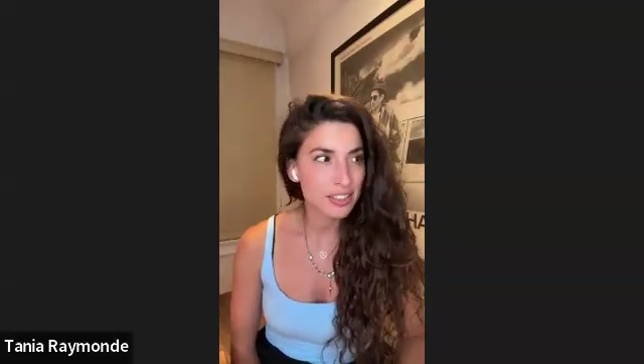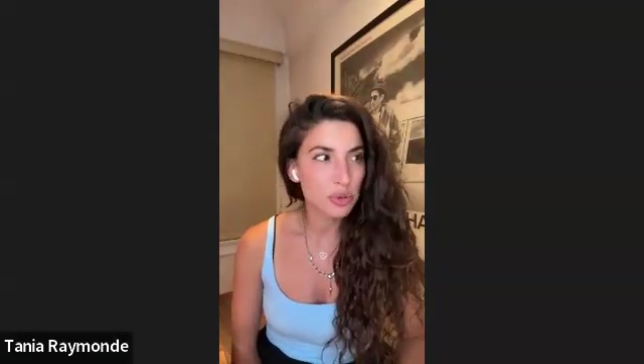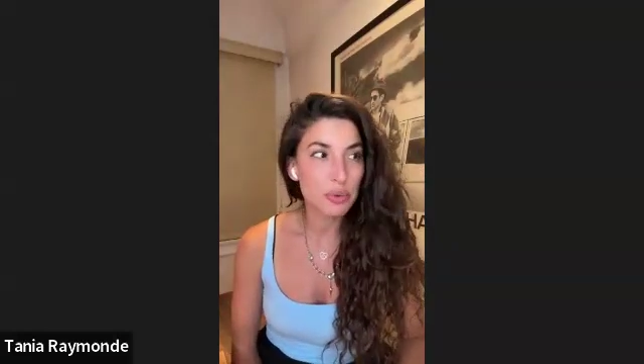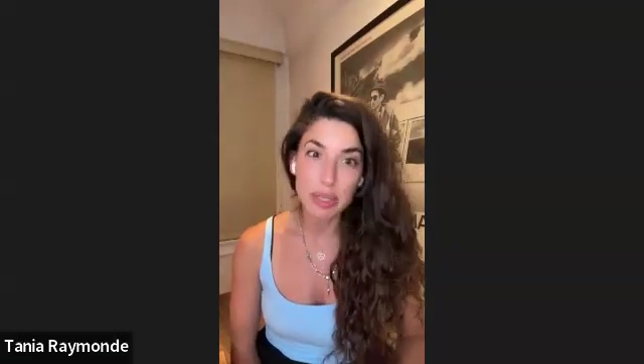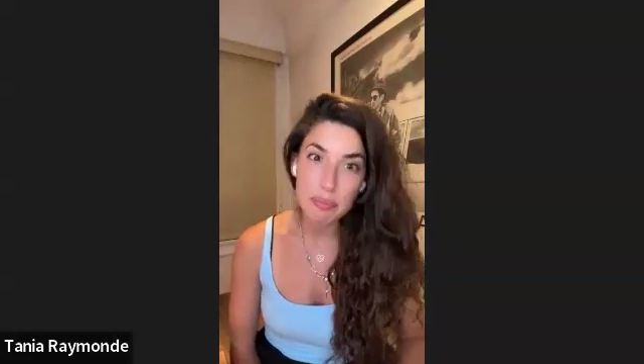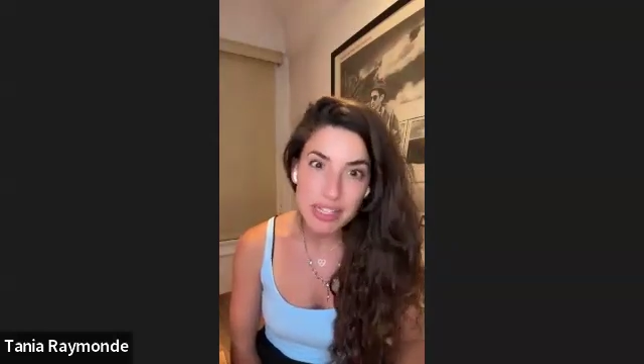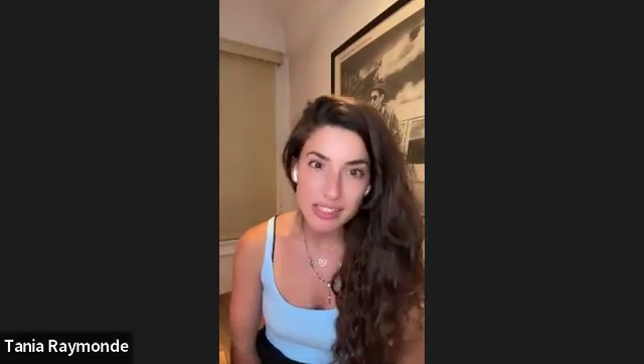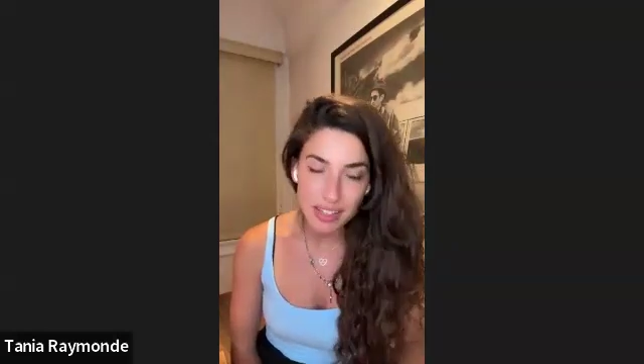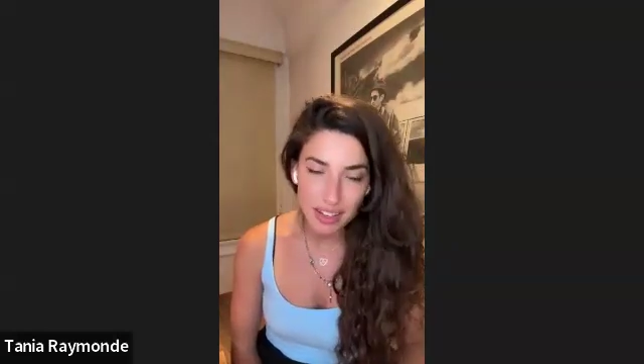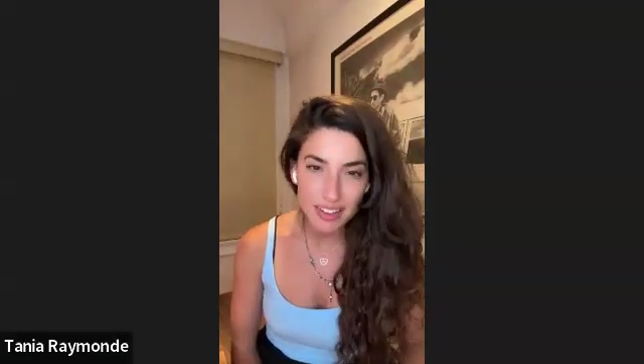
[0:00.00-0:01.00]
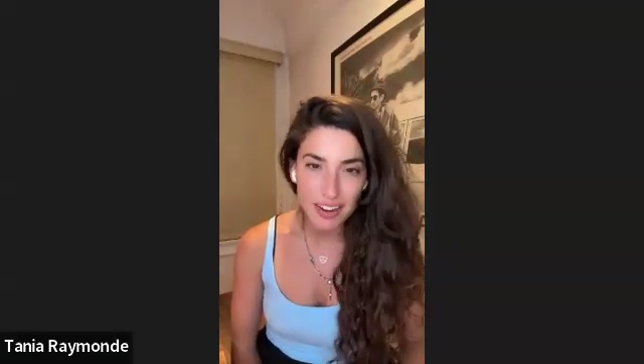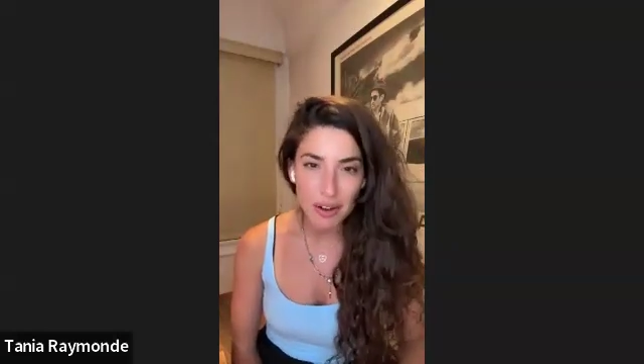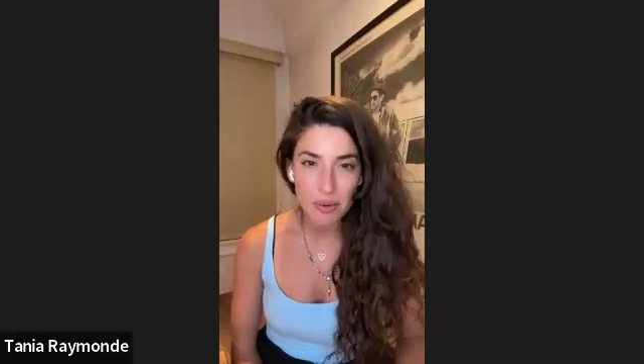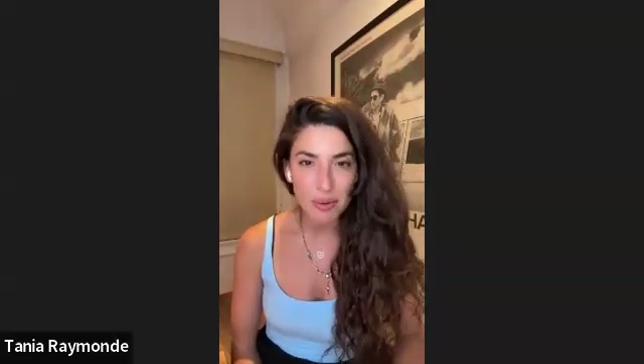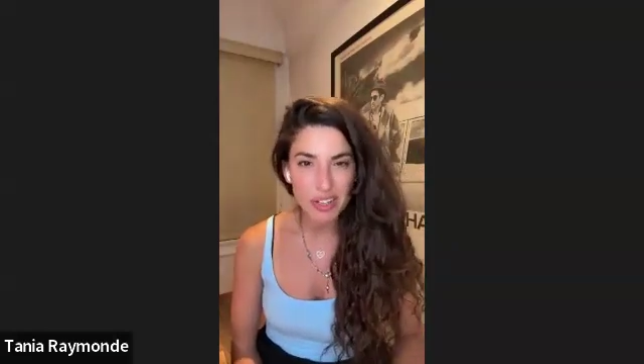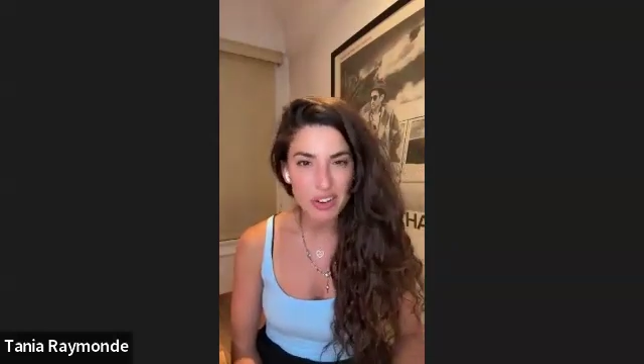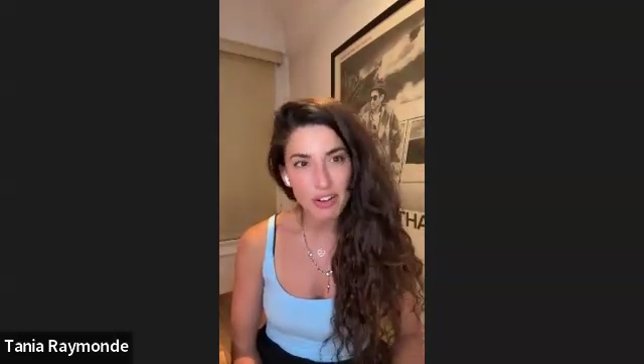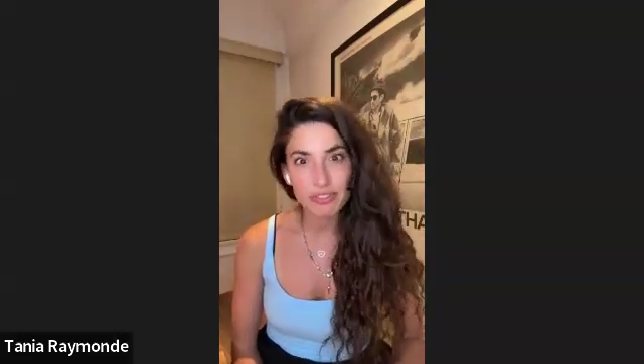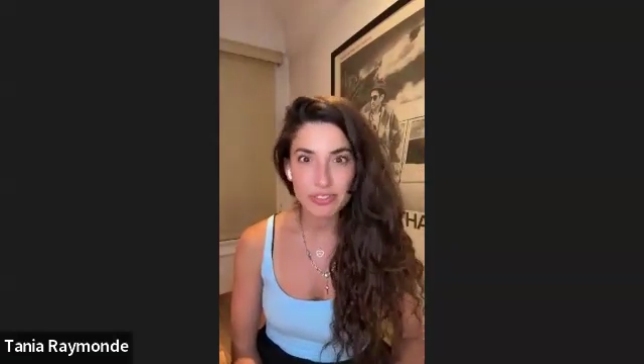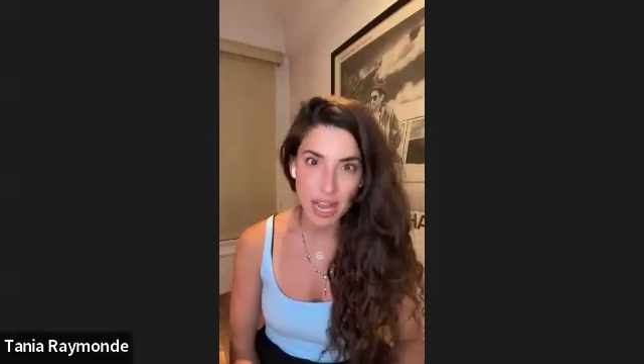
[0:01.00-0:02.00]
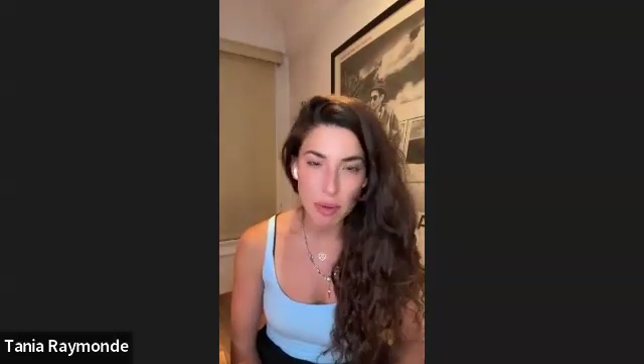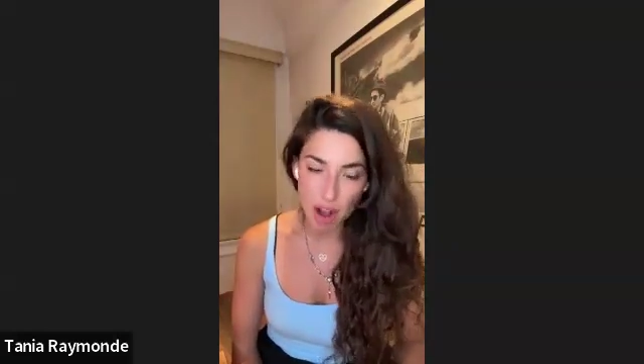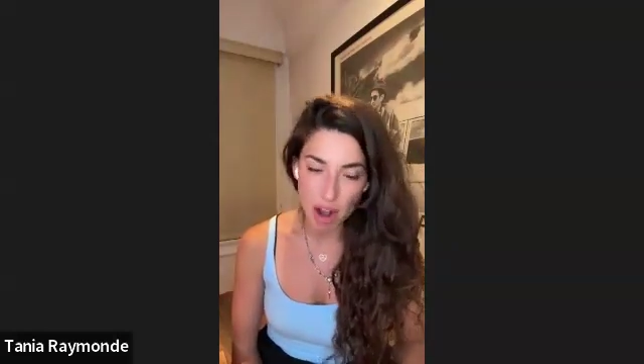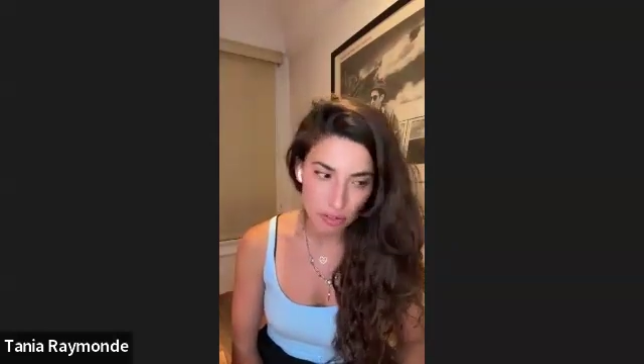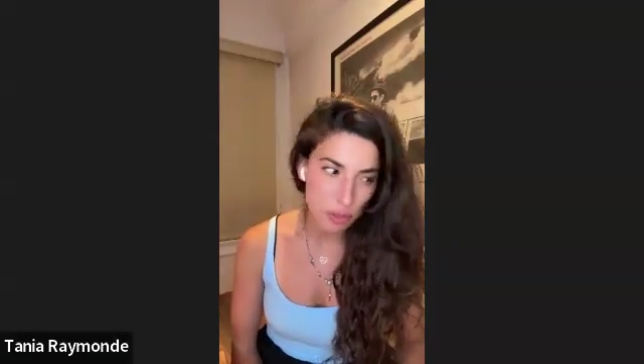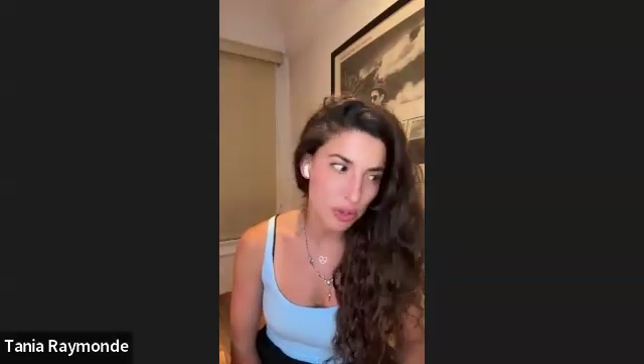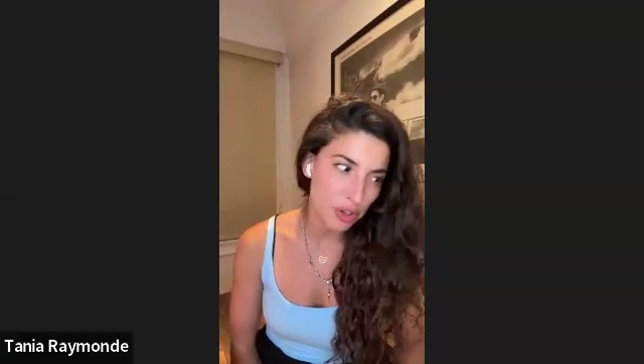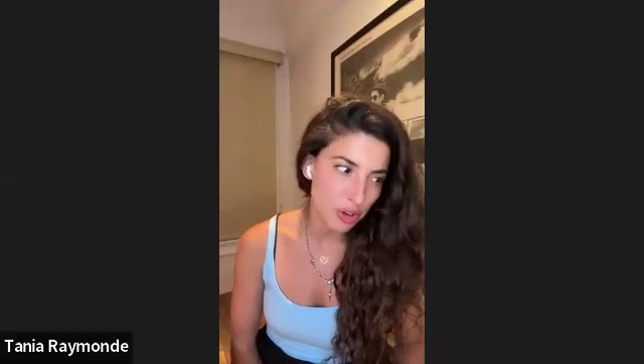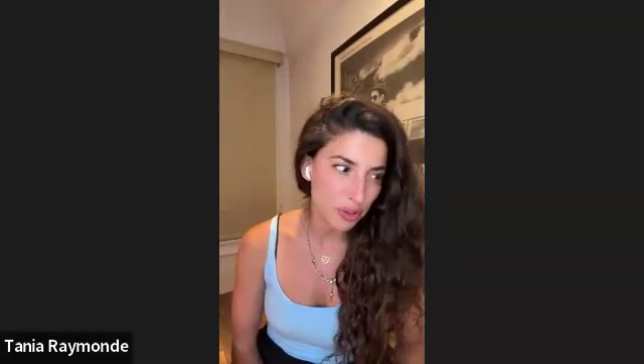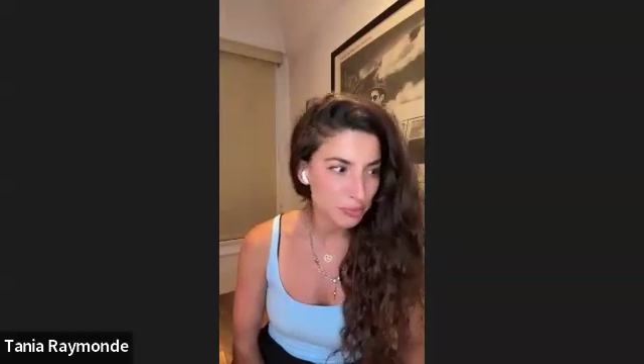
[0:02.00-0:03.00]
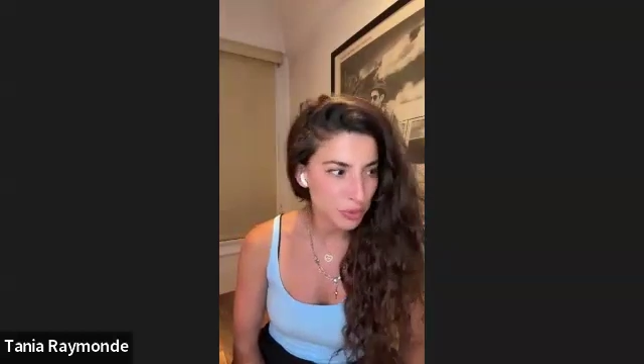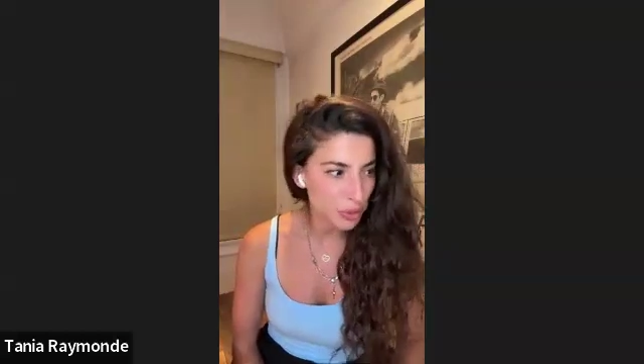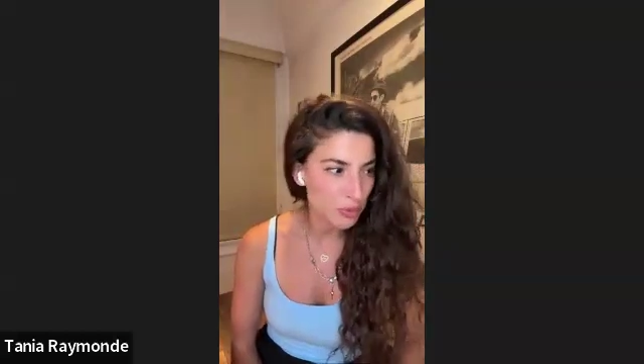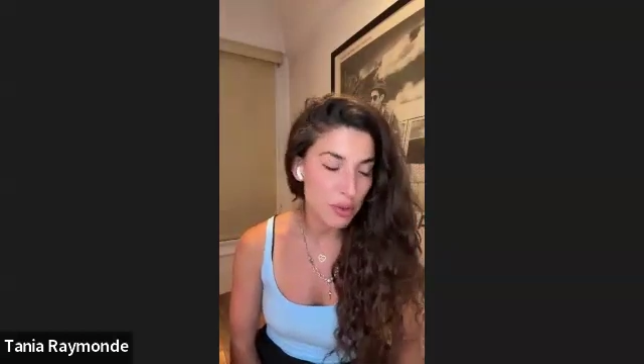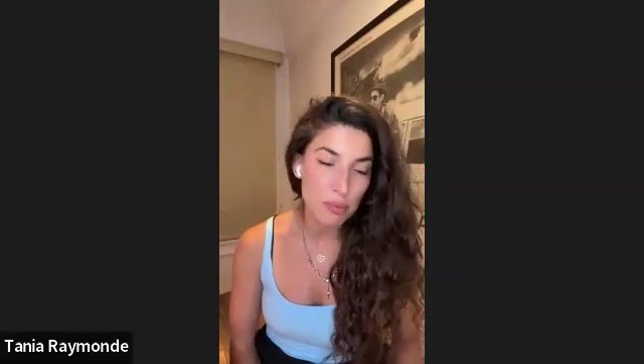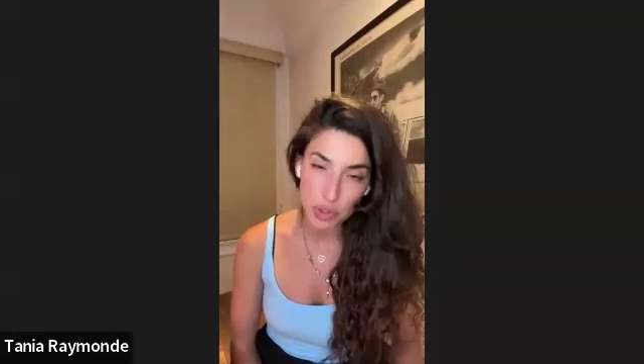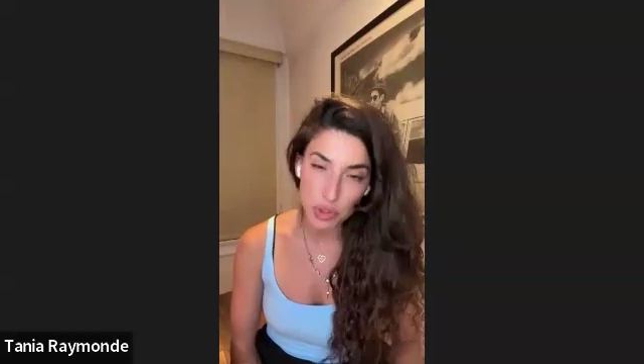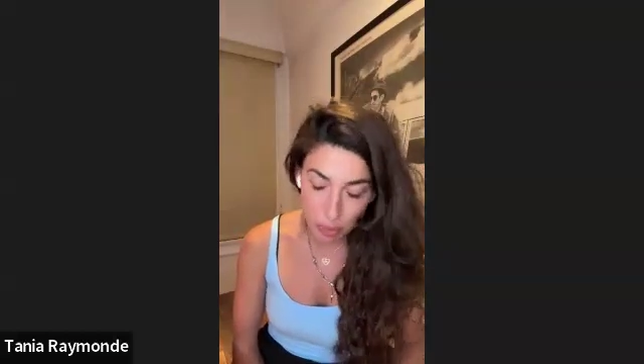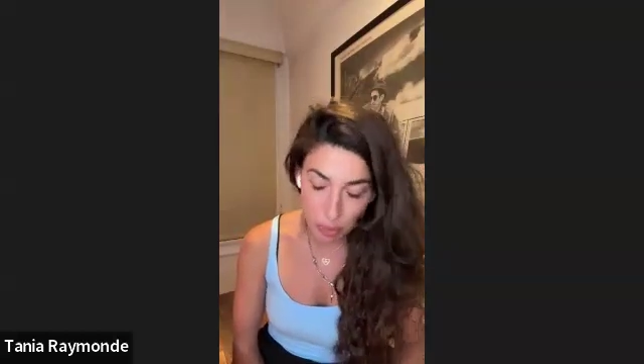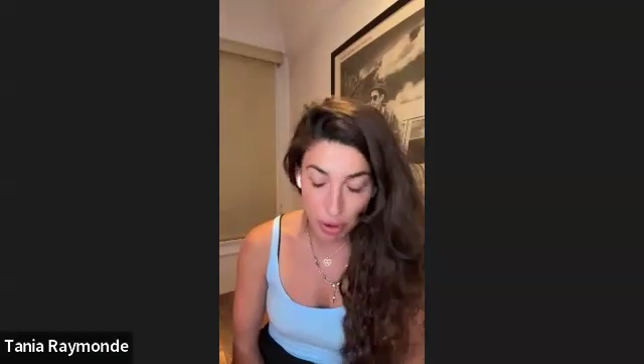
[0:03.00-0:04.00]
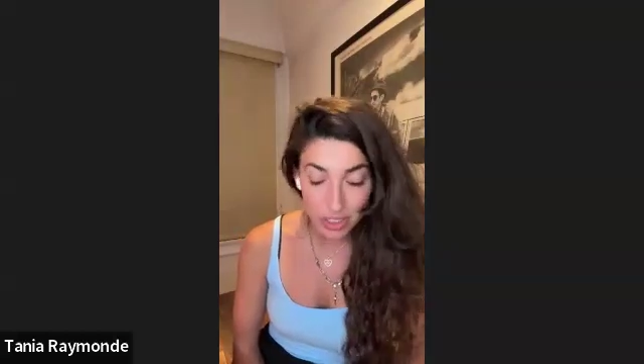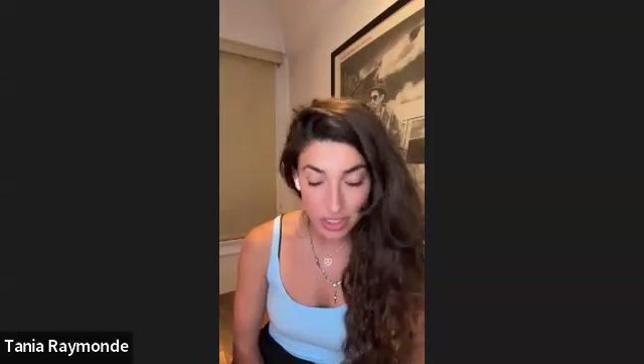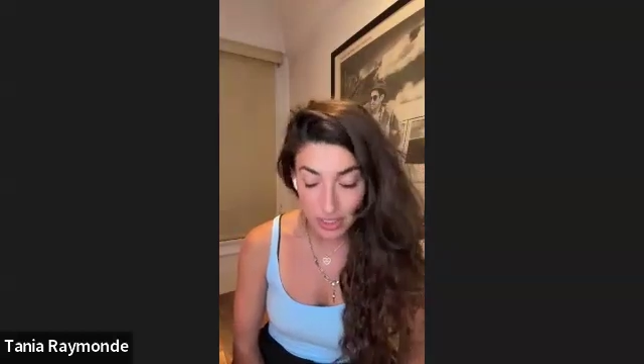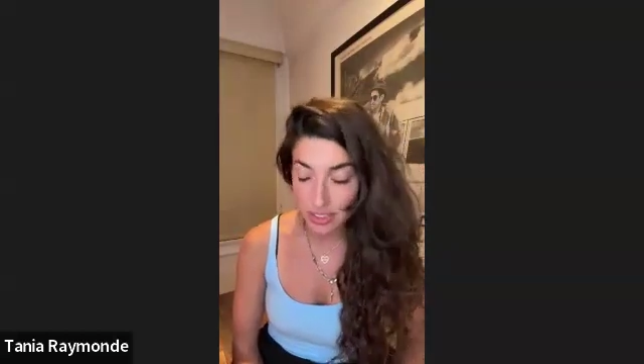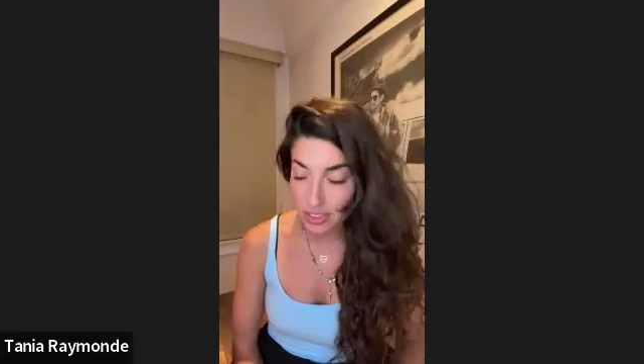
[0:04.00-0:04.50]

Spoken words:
you really miss it, when you have time off or when you're sort of in between projects.